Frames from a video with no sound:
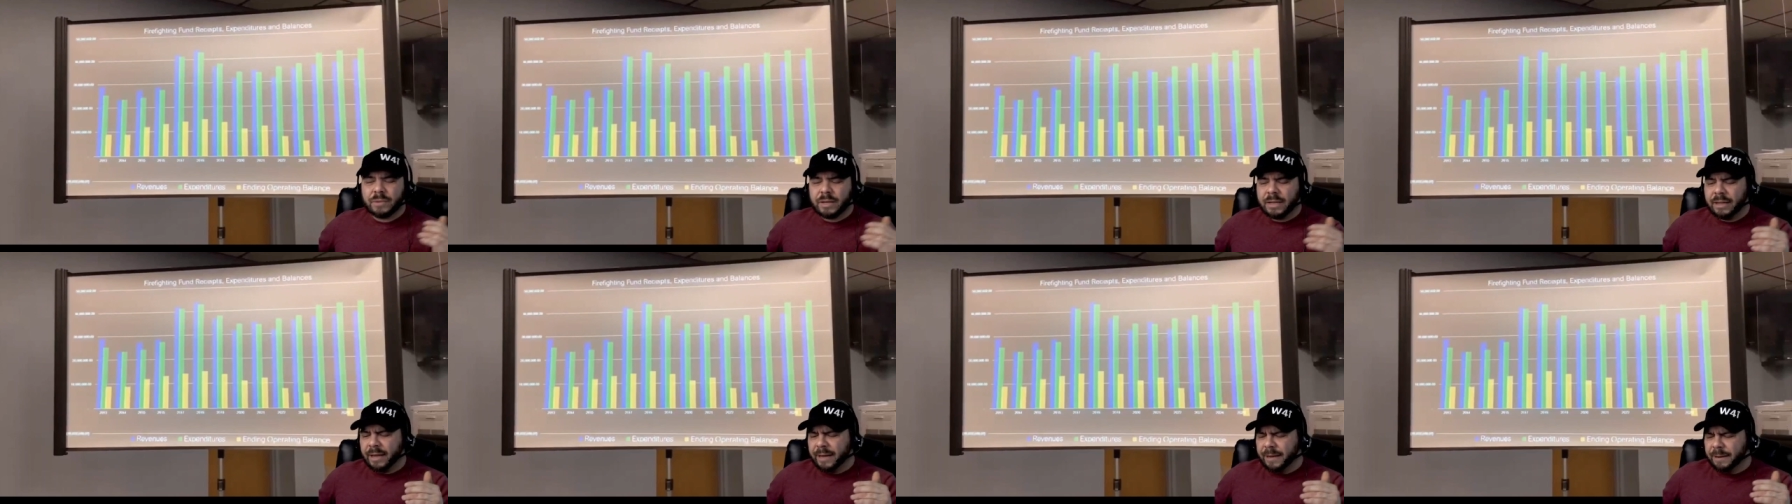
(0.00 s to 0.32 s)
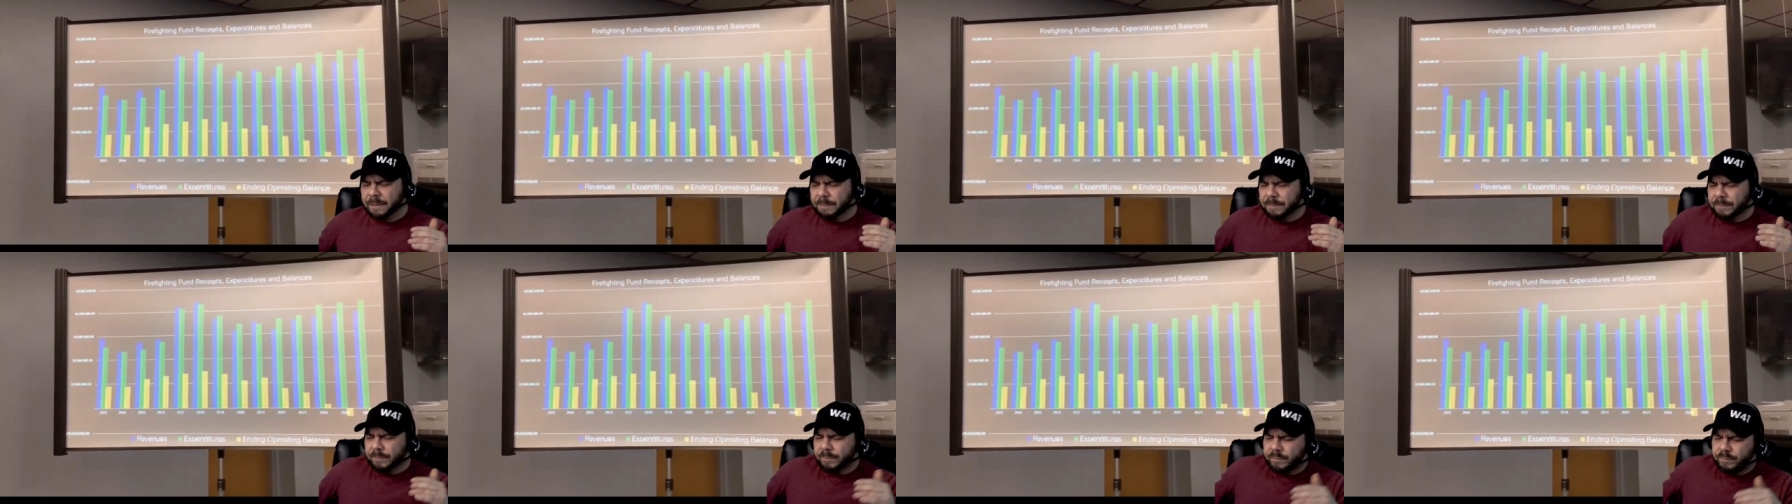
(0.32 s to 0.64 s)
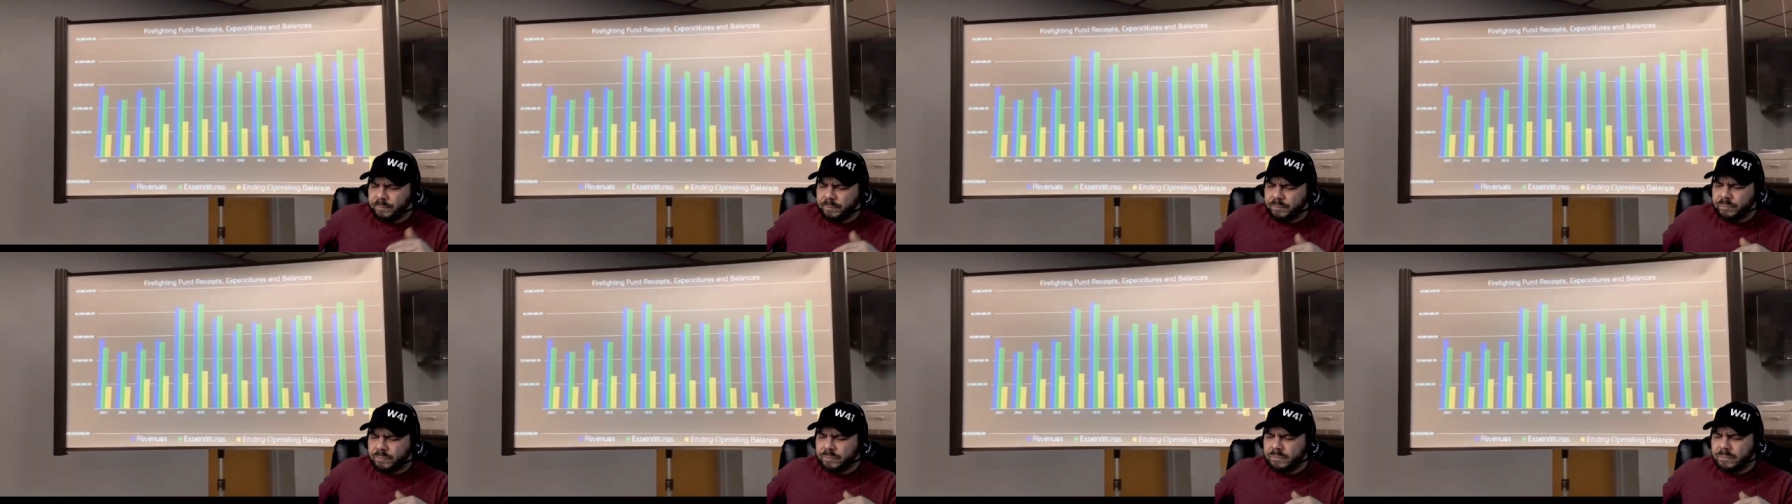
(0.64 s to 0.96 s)
Like,
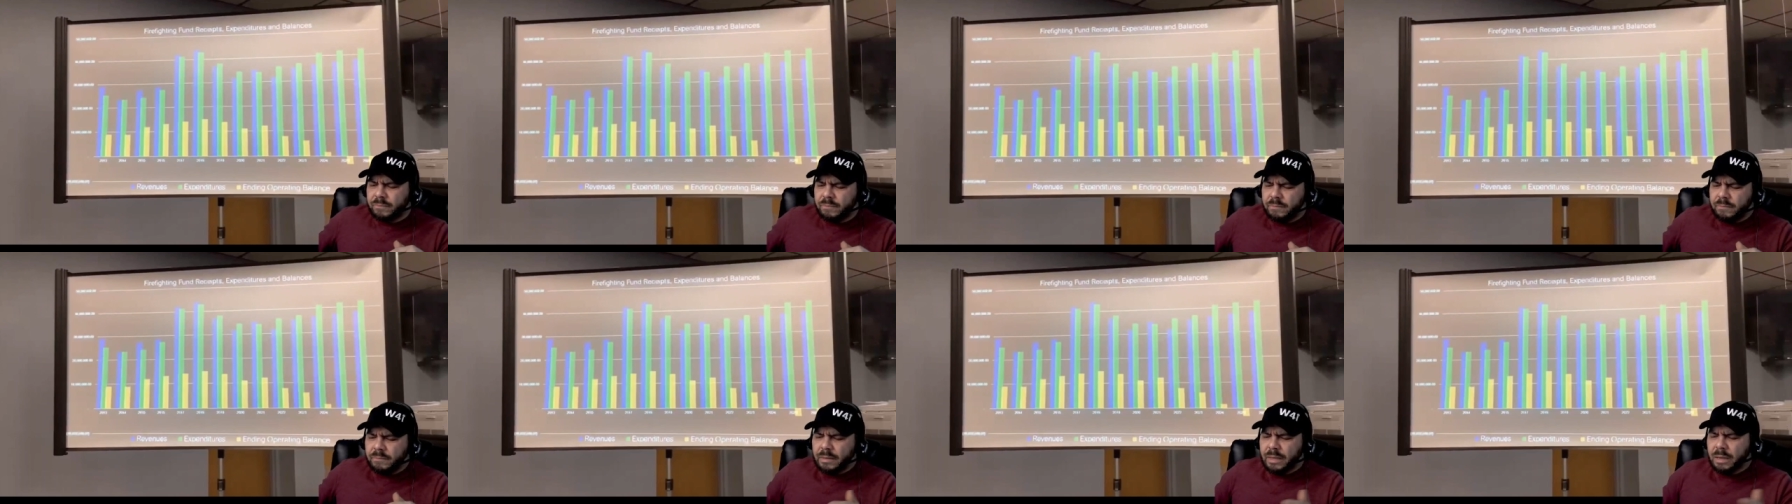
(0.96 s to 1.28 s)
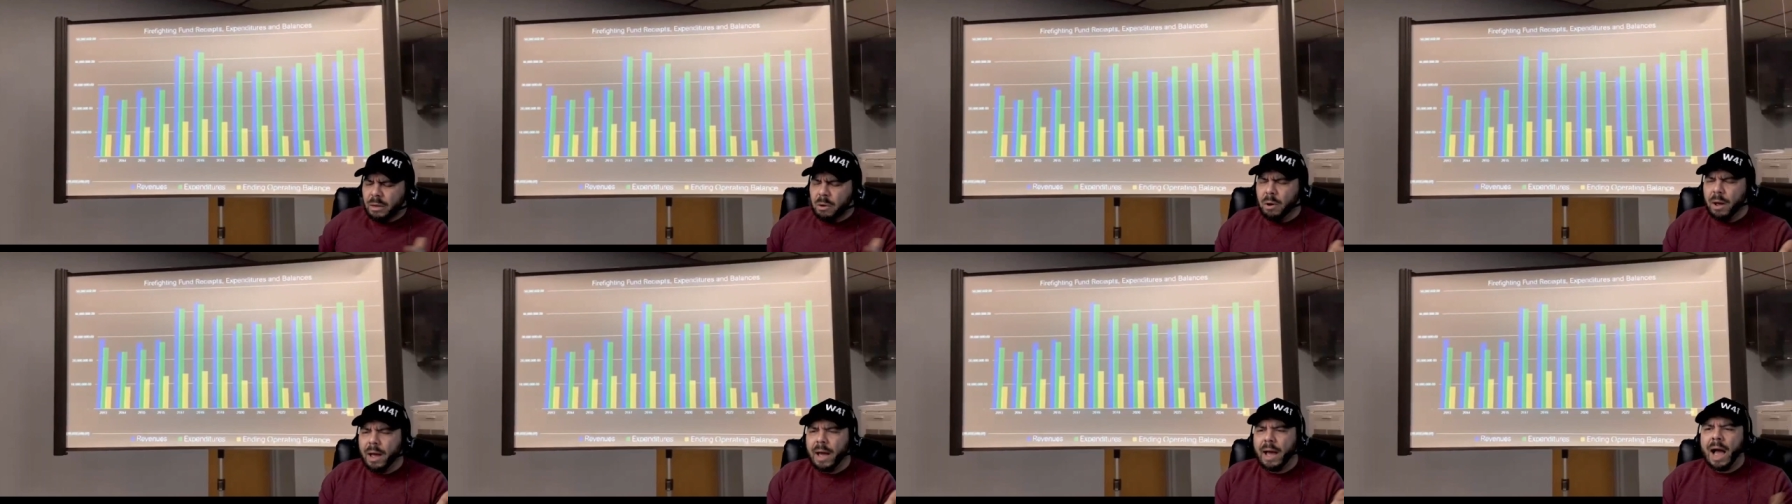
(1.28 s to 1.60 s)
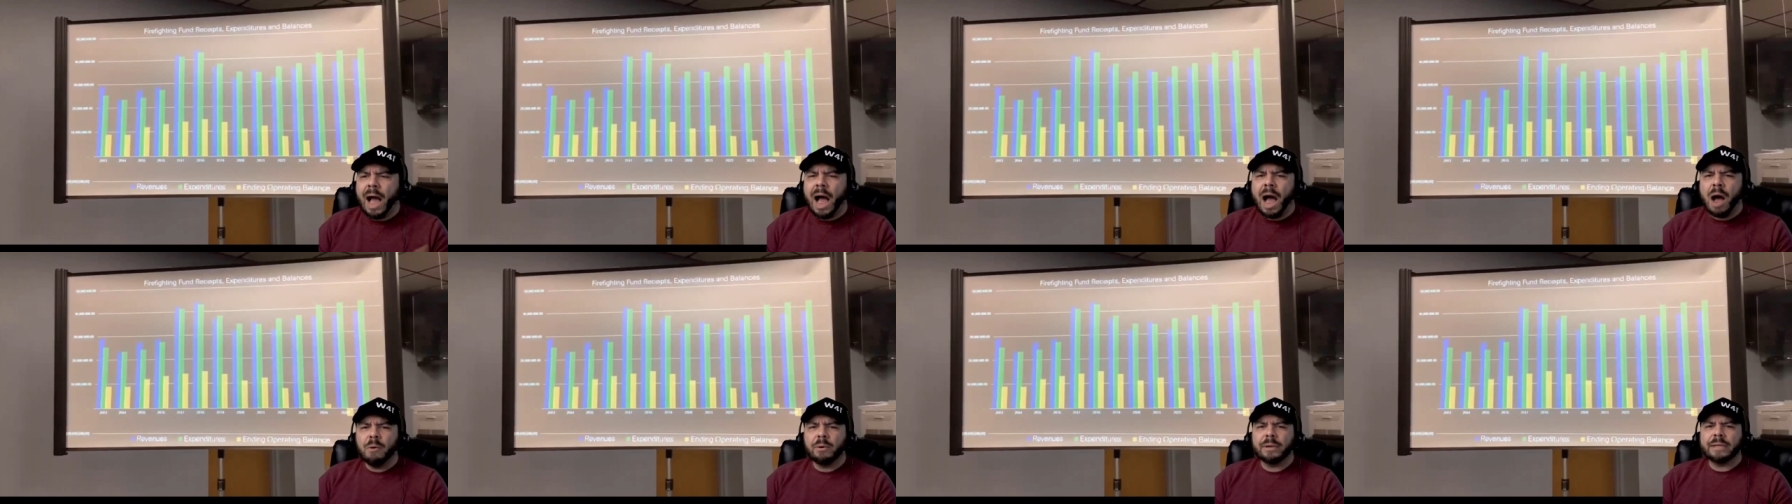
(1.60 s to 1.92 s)

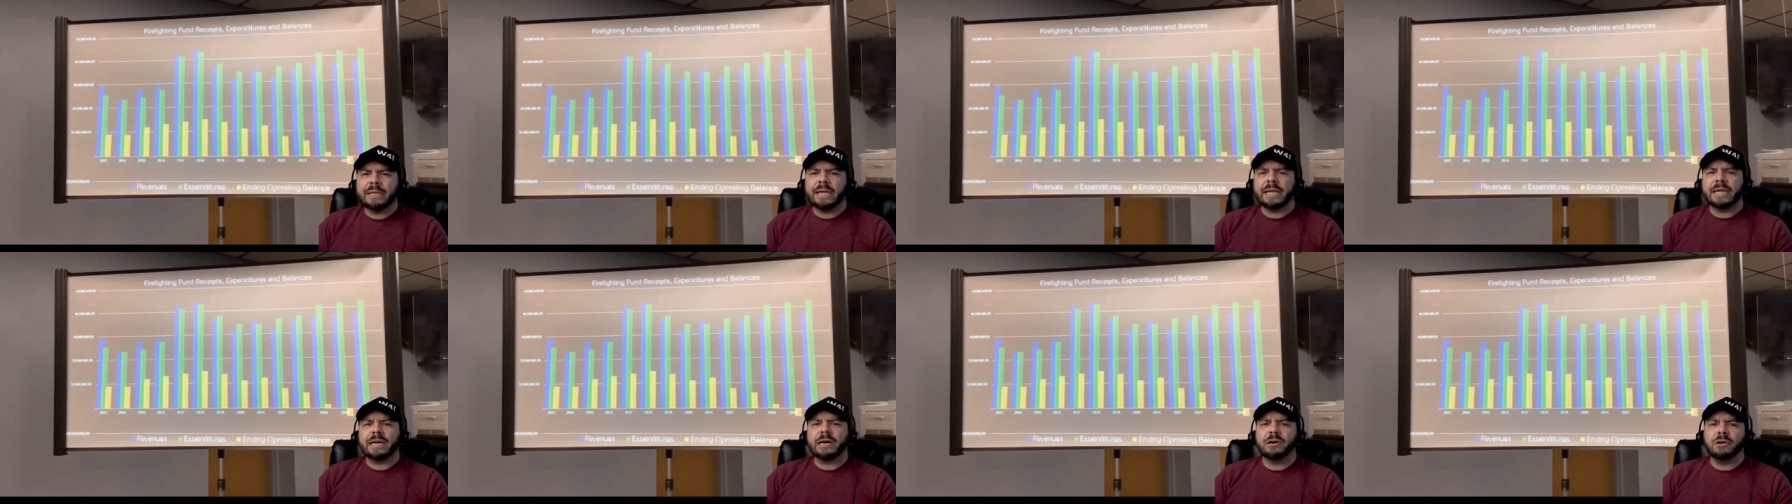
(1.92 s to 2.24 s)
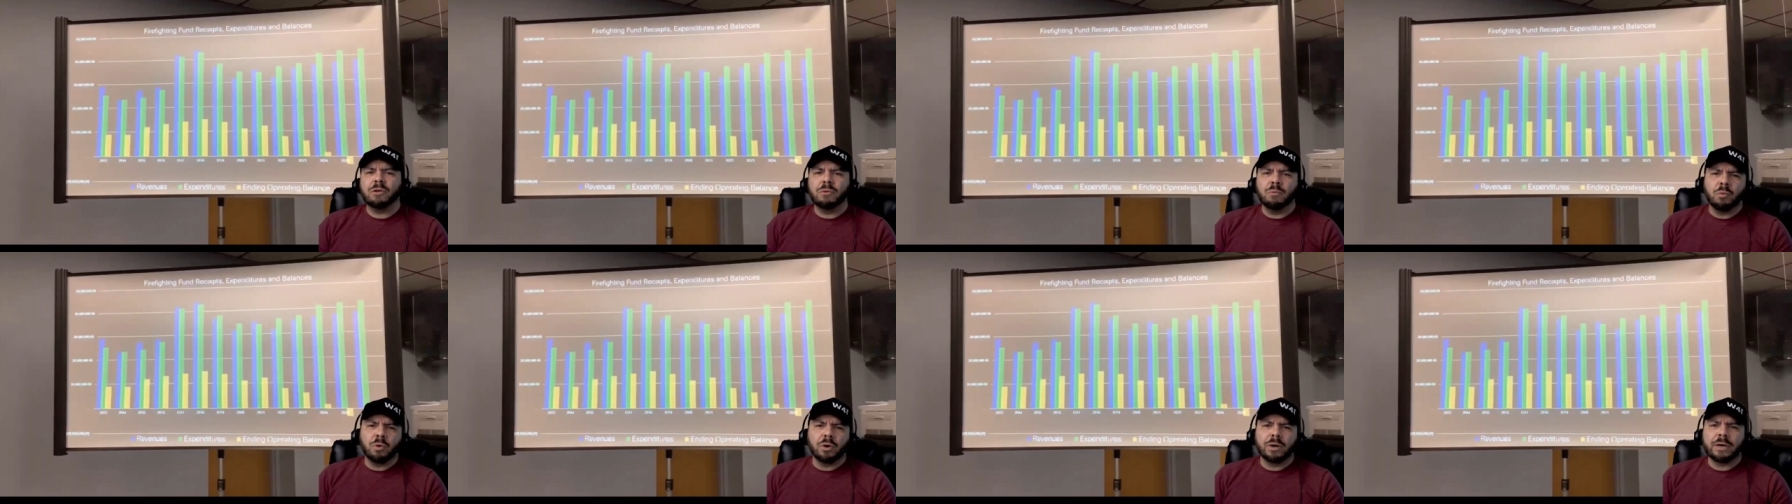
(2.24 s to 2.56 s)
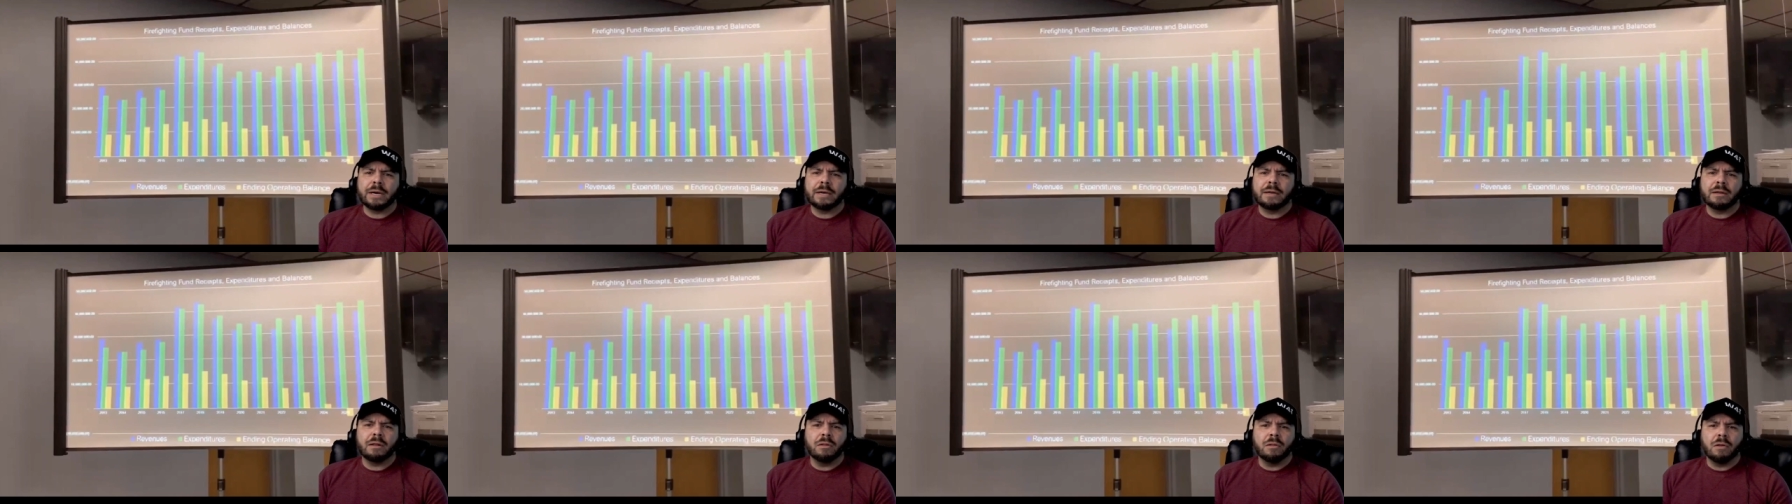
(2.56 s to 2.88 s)
how is this going to
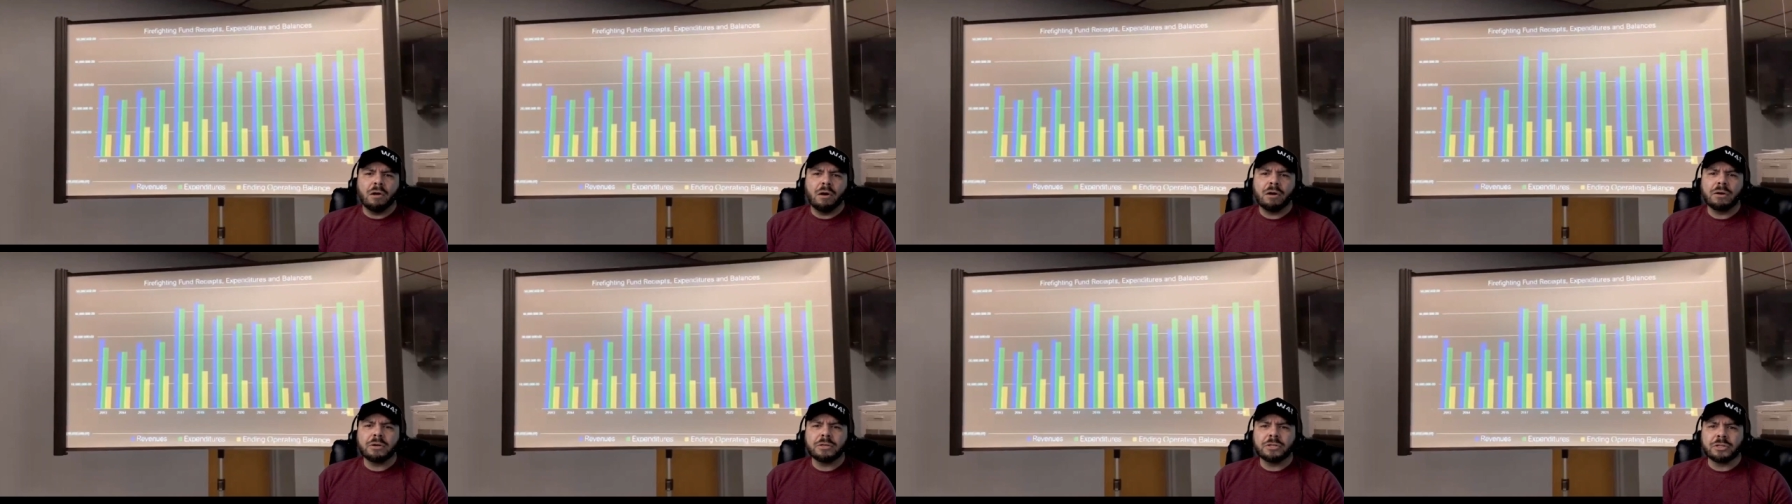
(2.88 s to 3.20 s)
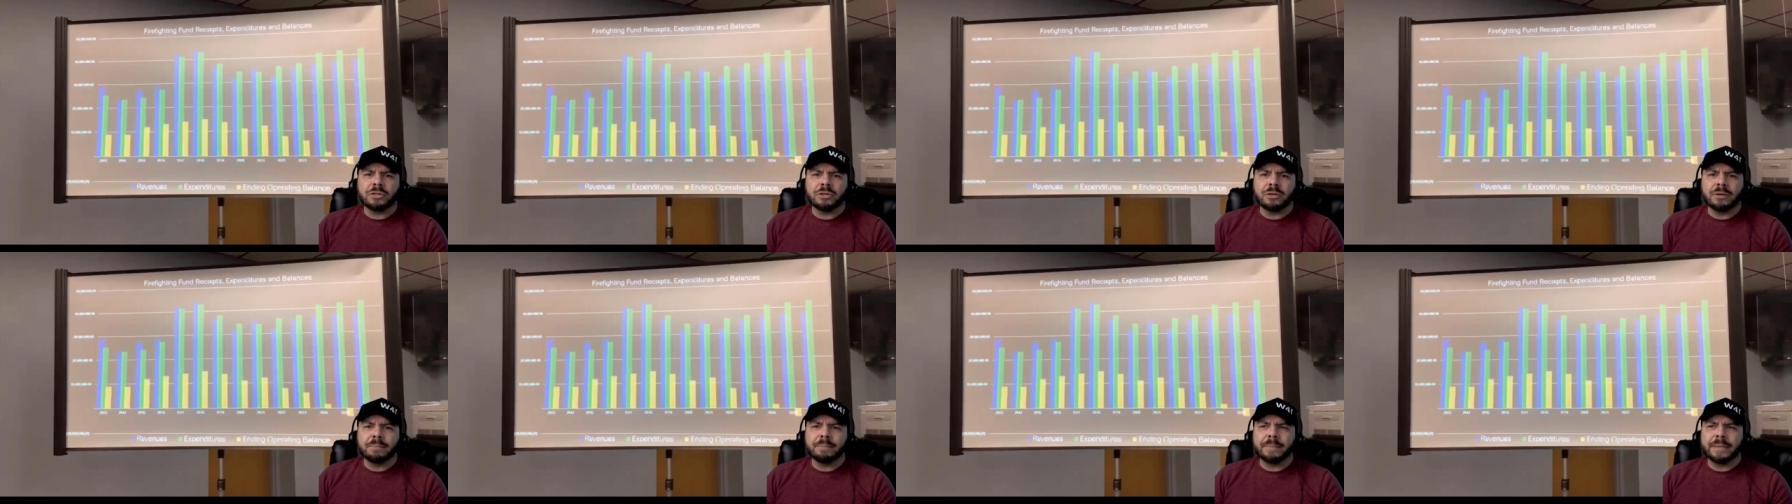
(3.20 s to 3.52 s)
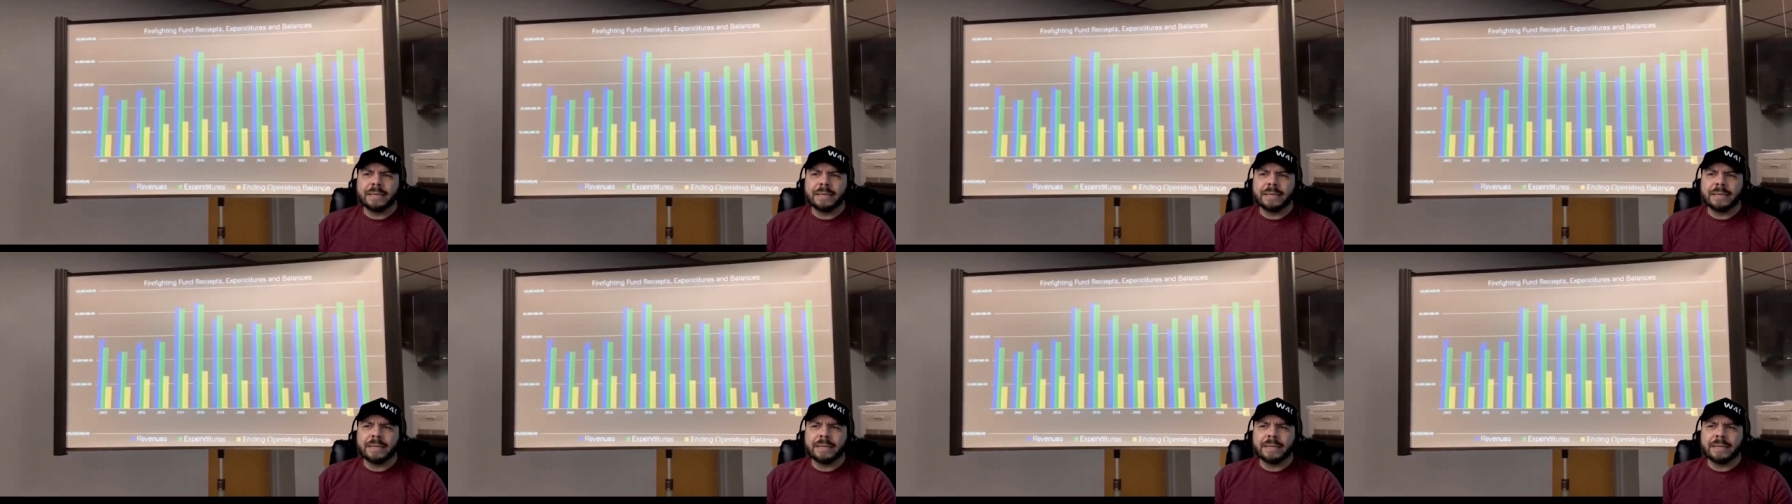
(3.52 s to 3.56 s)
work in the long term?